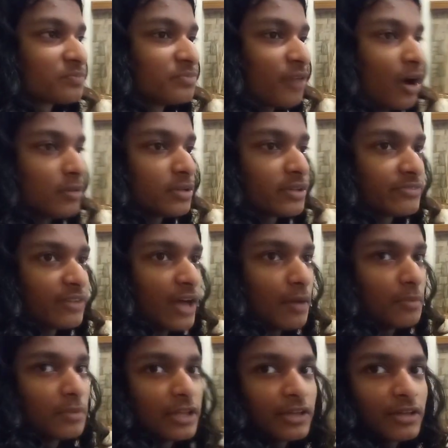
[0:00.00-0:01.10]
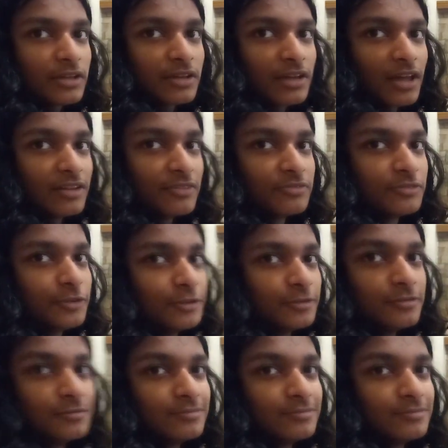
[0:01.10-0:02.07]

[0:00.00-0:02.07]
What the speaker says: Probably family and the food.